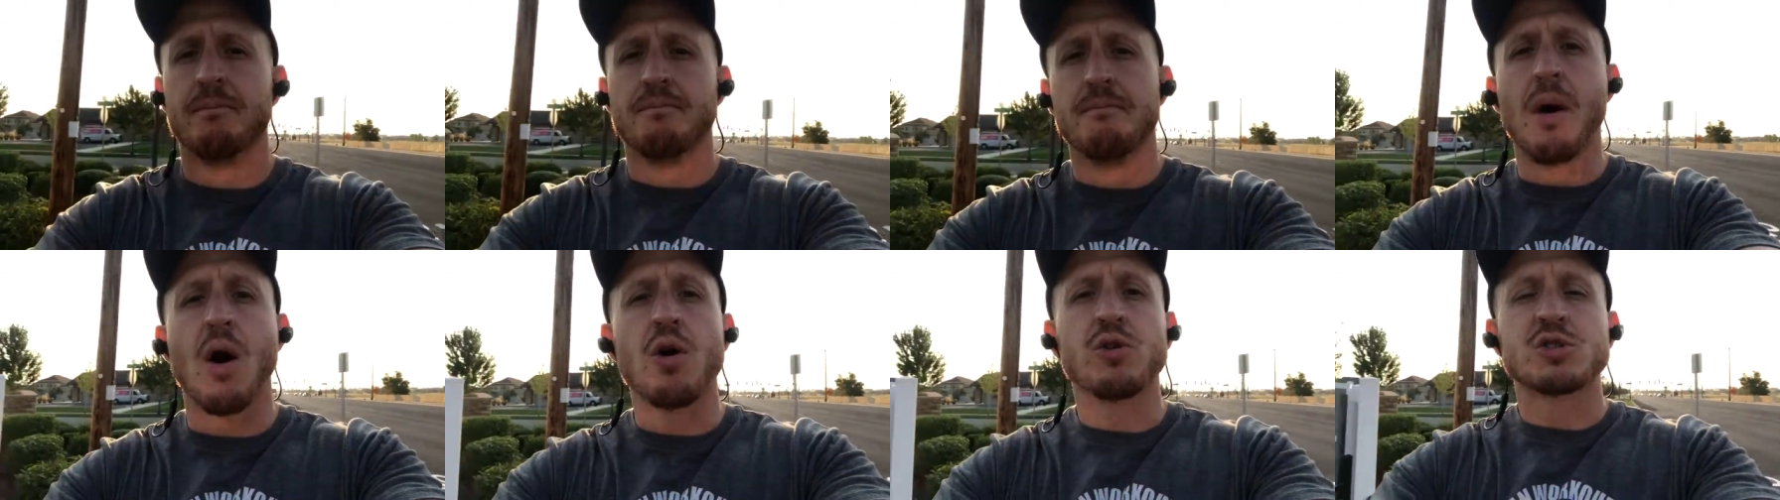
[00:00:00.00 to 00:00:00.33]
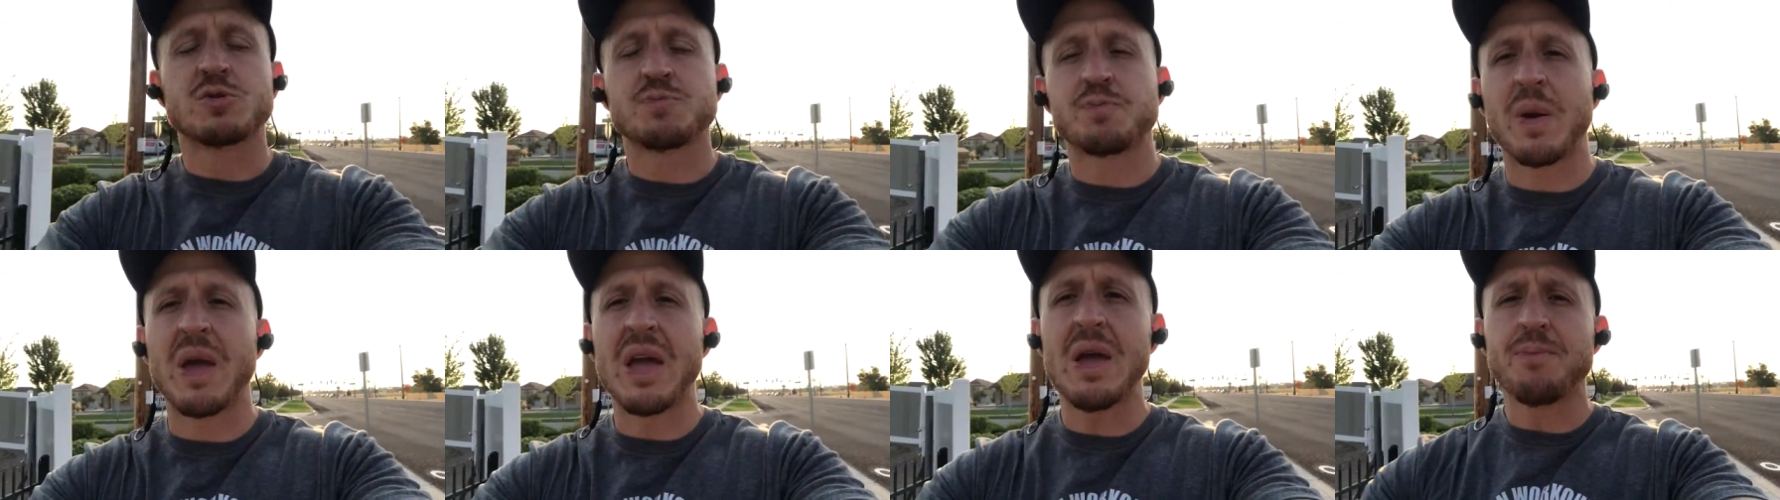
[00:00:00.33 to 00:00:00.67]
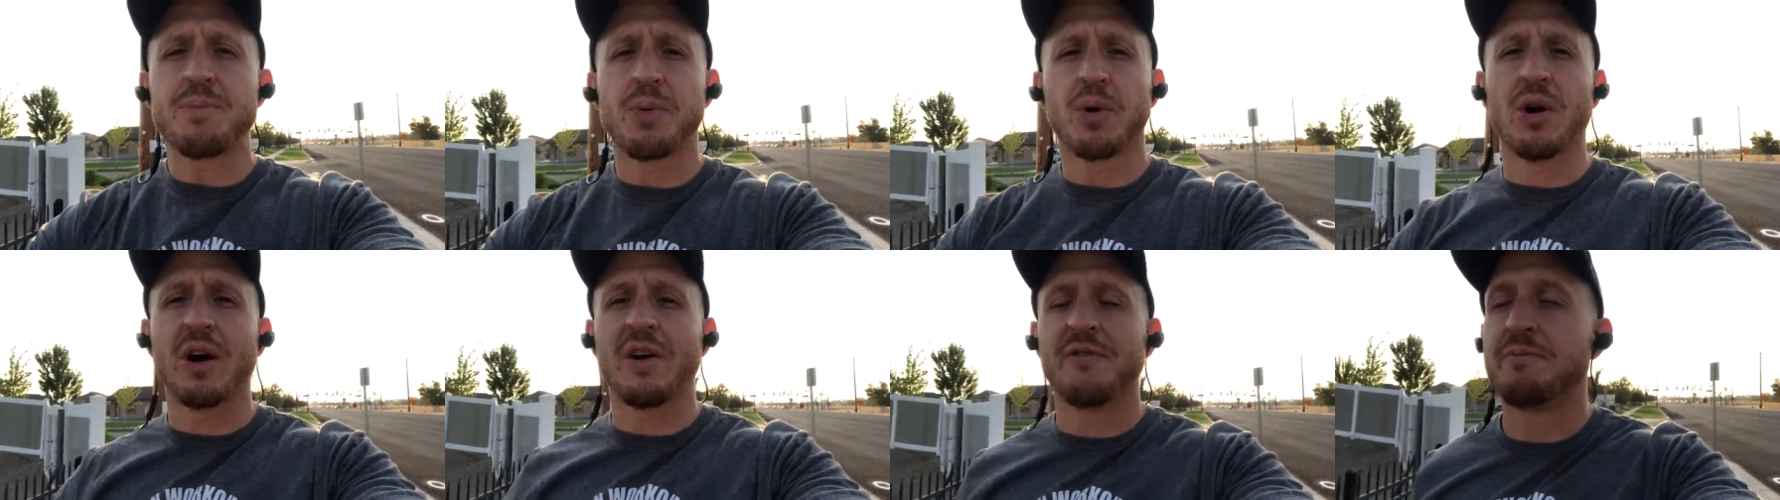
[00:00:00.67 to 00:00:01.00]
Most
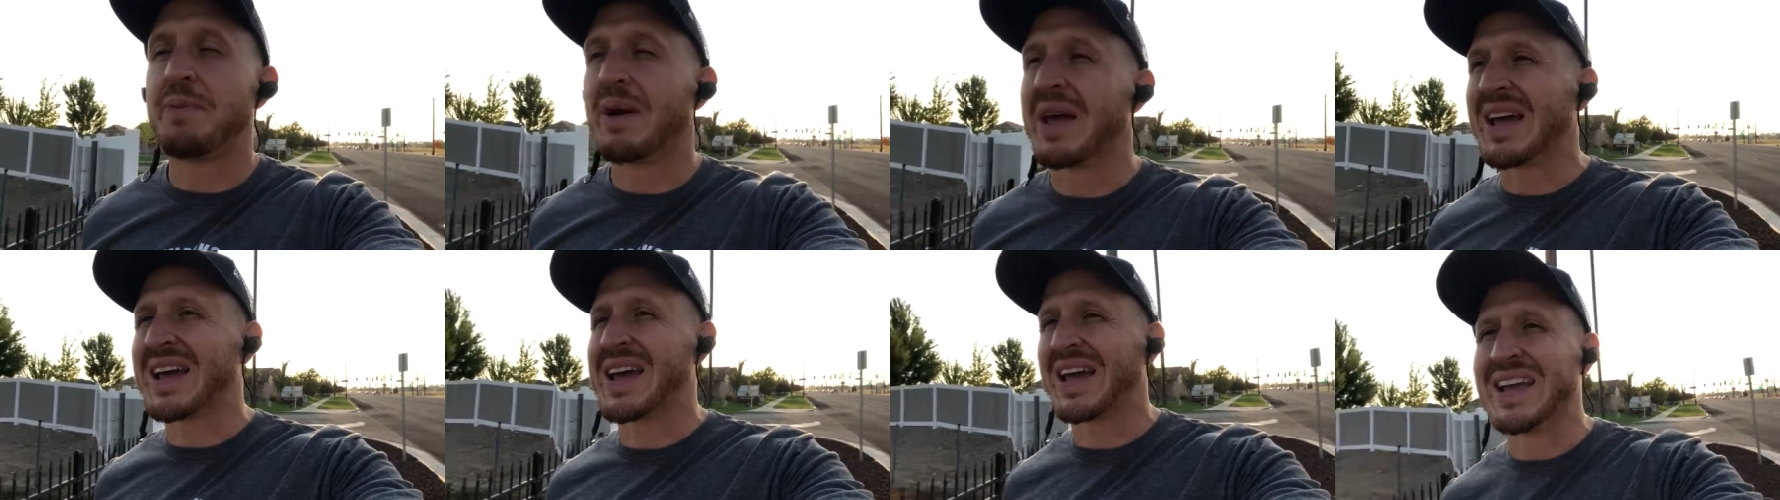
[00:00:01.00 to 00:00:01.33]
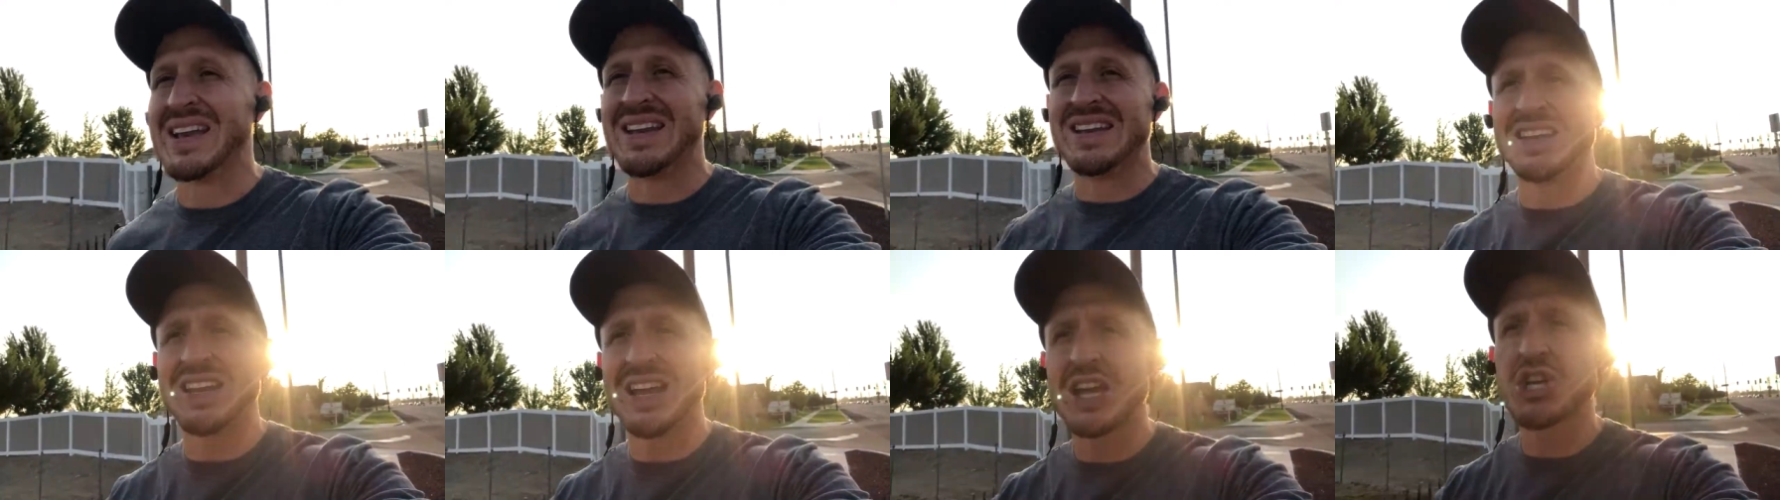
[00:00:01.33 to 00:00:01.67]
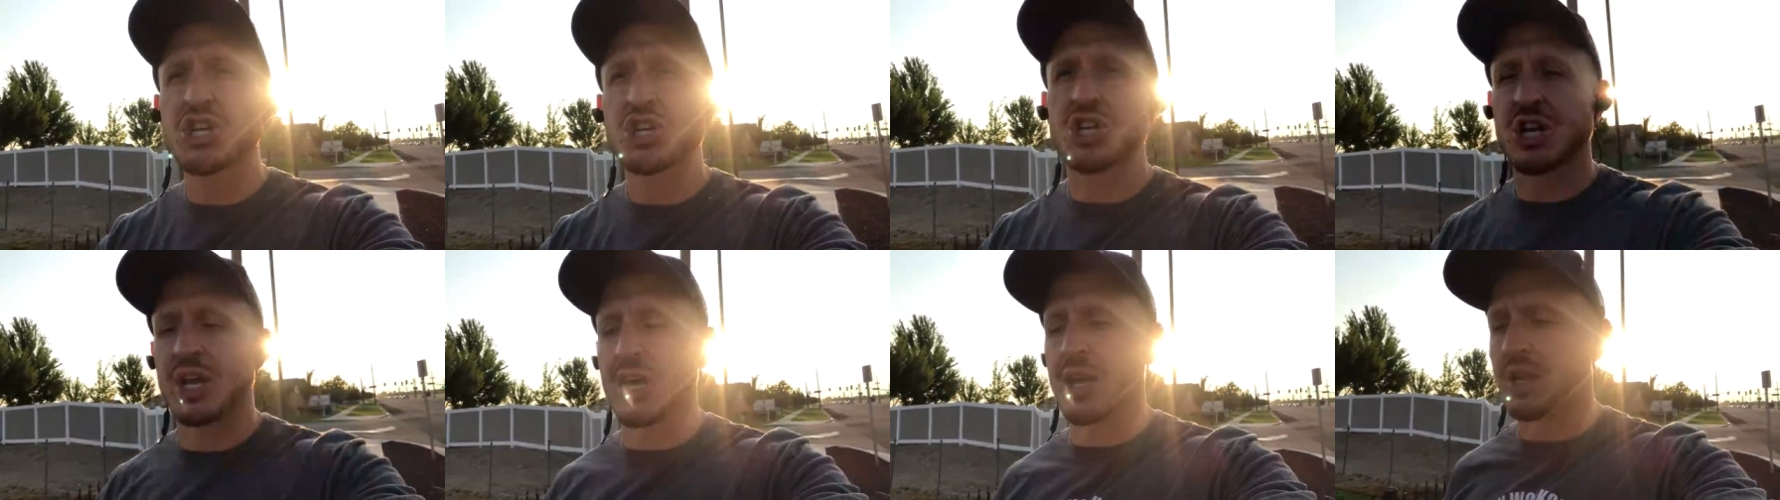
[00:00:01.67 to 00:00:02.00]
people have been
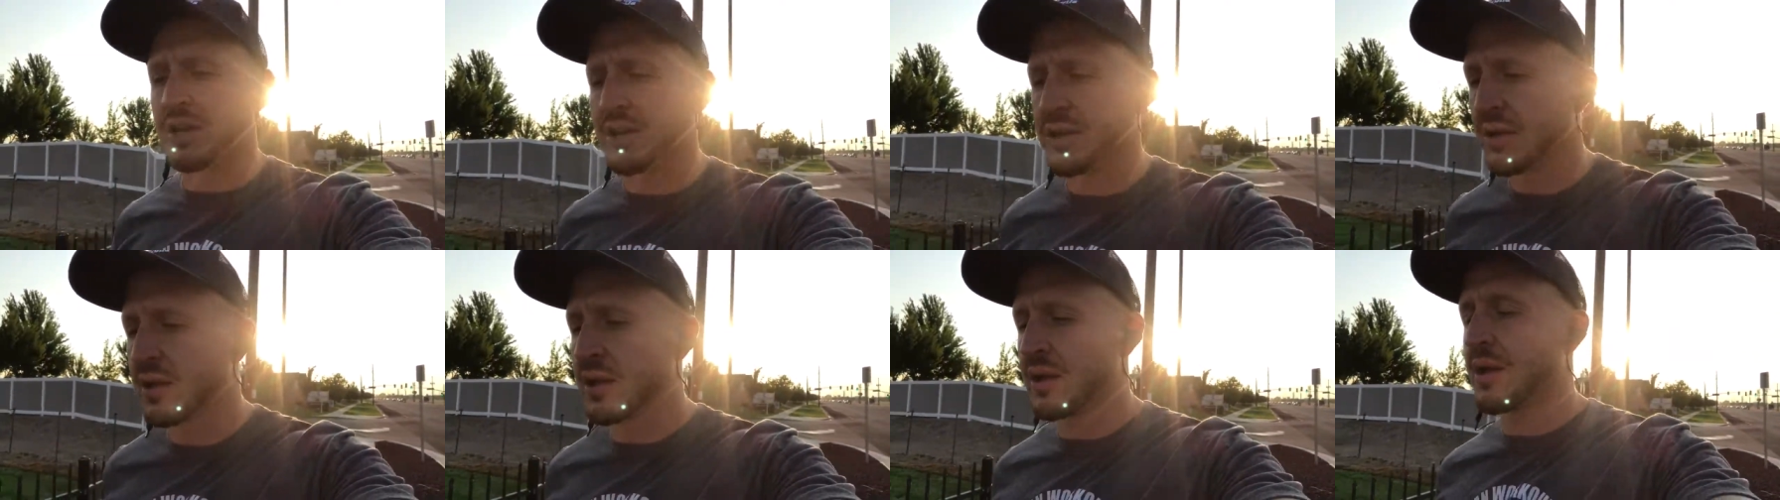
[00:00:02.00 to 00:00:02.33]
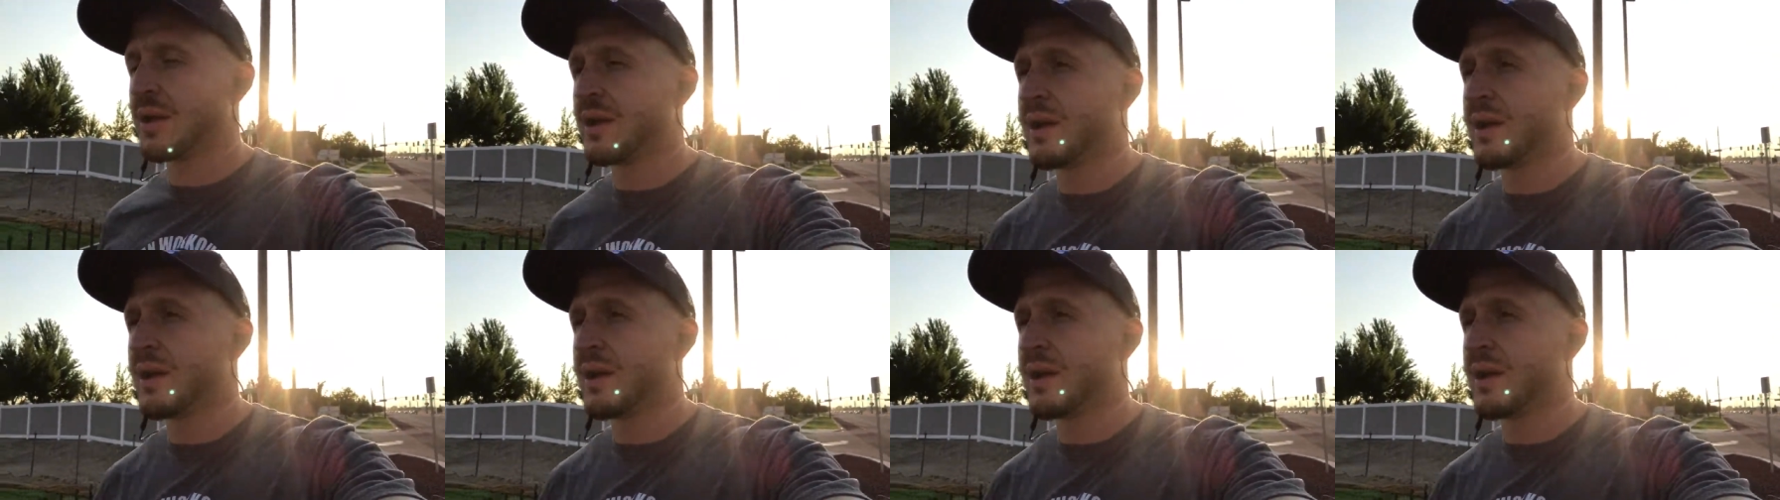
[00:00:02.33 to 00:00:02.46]
conditioned